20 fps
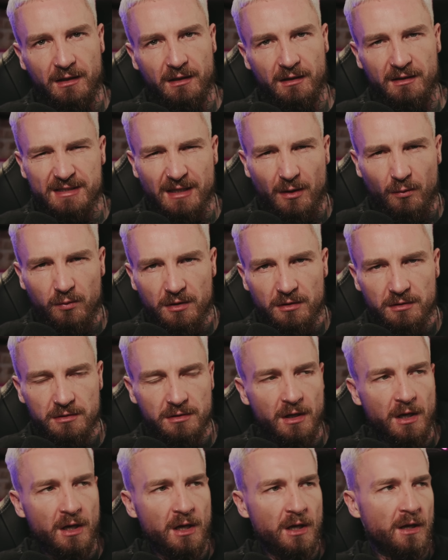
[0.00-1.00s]
Is that a word?
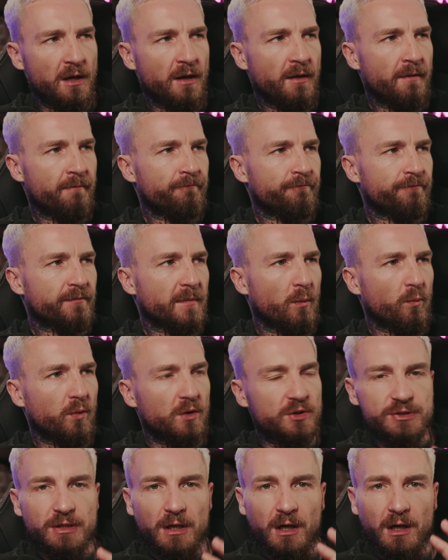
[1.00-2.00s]

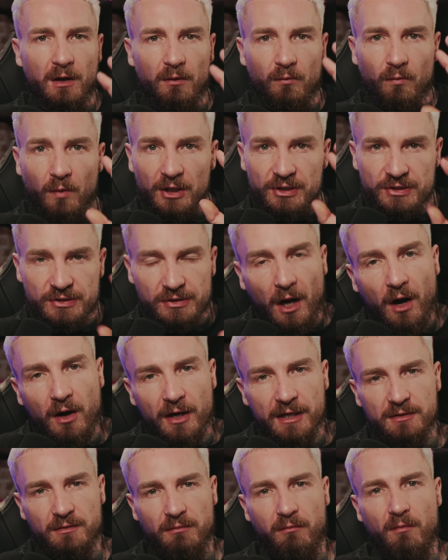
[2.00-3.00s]
Was I
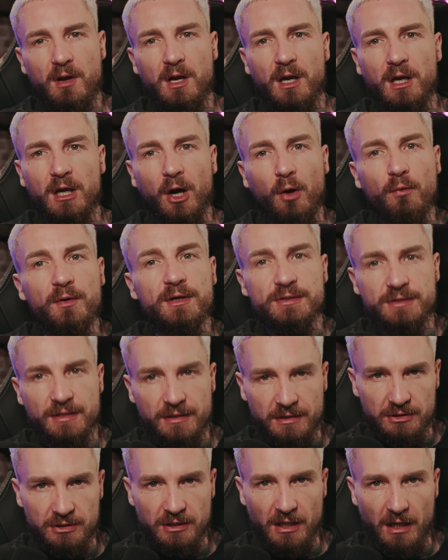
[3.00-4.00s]
started going to
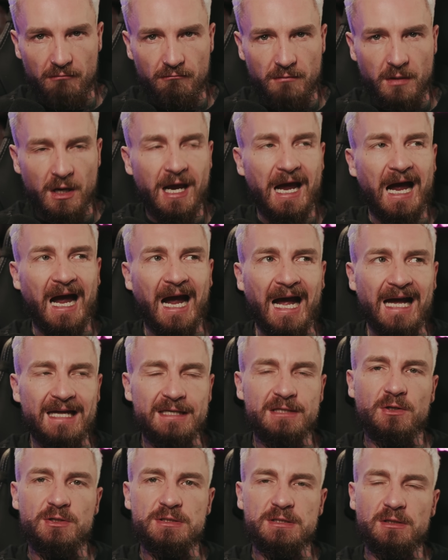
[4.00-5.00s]
the gym
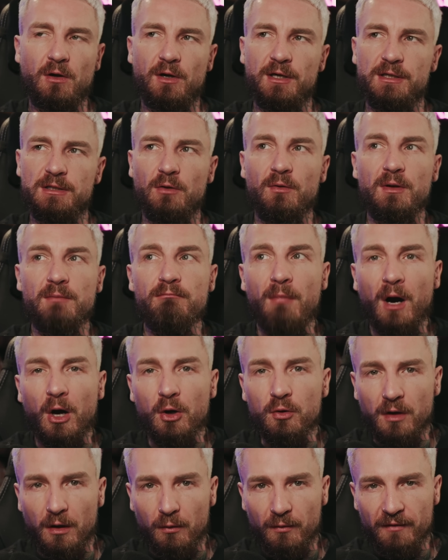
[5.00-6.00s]
and I started doing
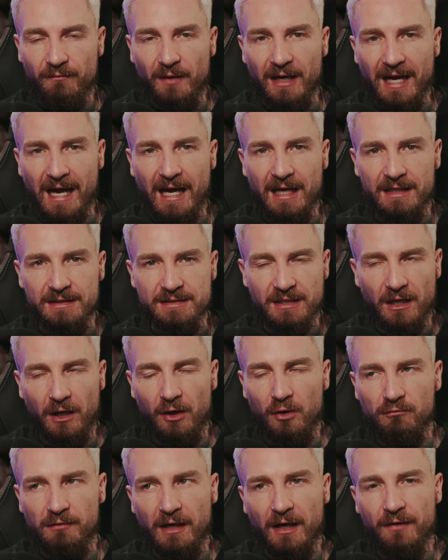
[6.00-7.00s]
molar with my hands
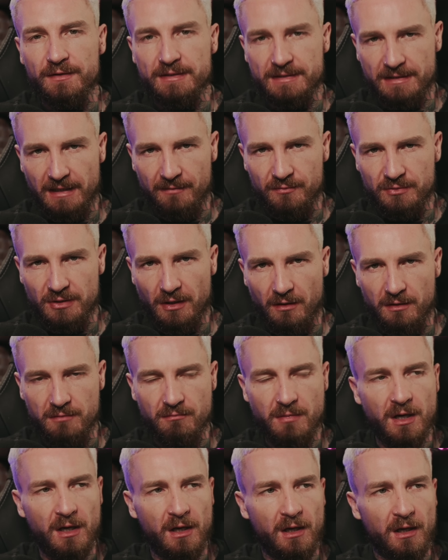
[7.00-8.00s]
at around the same time.
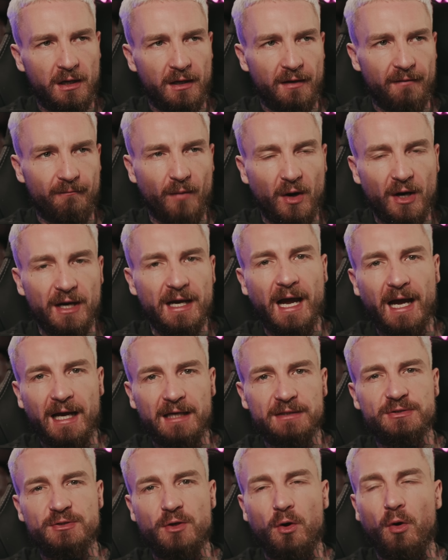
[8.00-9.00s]
My
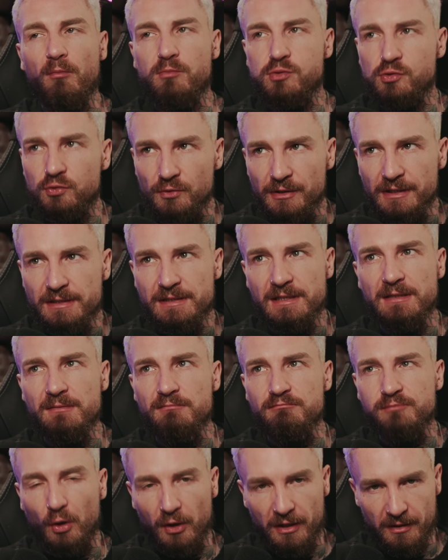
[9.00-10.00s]
hands got pretty
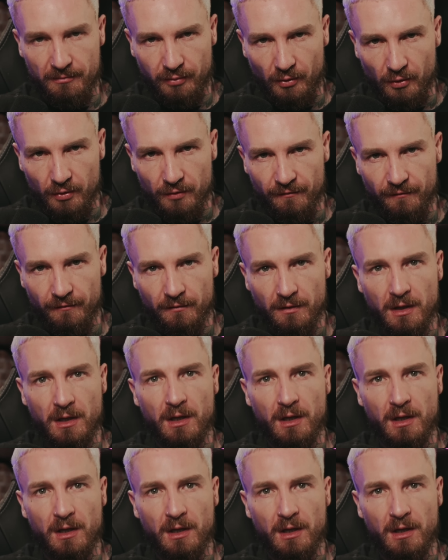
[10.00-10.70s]
bulletproof.